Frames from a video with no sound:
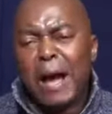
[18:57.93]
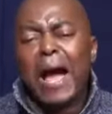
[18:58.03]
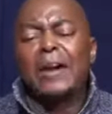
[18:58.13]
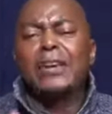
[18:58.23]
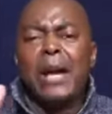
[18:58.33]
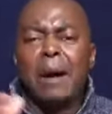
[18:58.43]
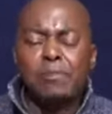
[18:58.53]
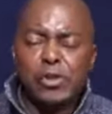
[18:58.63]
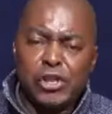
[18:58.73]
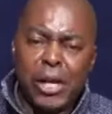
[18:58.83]
I really
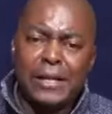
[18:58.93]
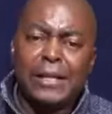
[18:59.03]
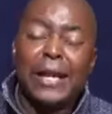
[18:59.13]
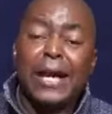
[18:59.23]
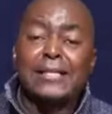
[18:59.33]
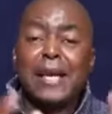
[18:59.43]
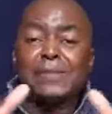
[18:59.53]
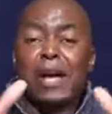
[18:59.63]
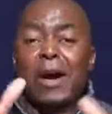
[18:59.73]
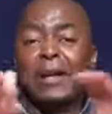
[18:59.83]
appreciate it. And I say,
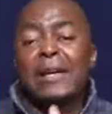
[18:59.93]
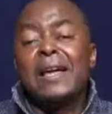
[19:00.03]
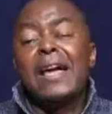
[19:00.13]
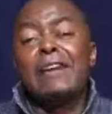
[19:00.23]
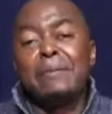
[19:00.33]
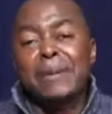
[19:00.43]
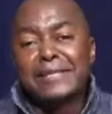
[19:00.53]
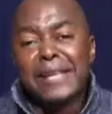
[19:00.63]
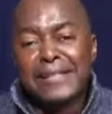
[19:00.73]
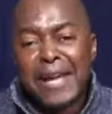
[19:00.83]
Mzalwane, have a
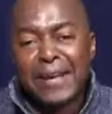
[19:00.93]
blessed day.